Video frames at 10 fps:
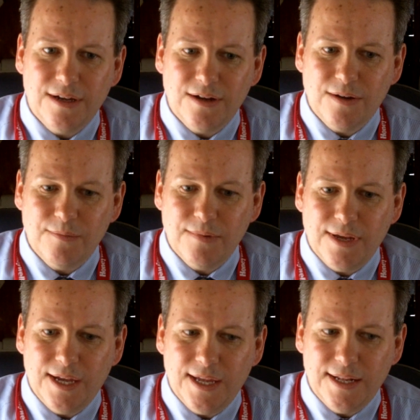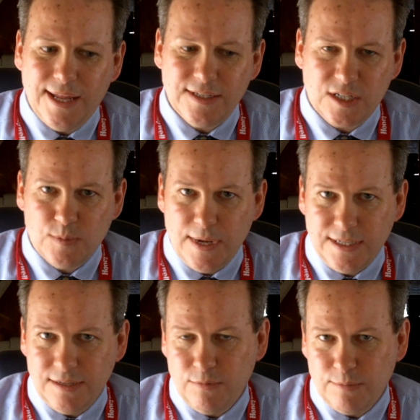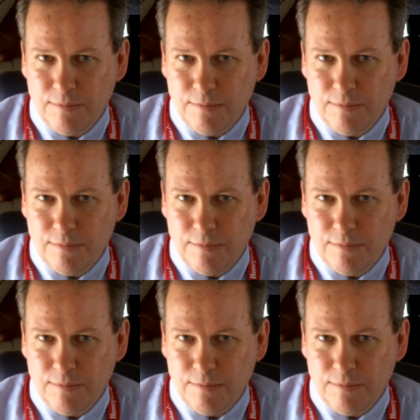And that's expected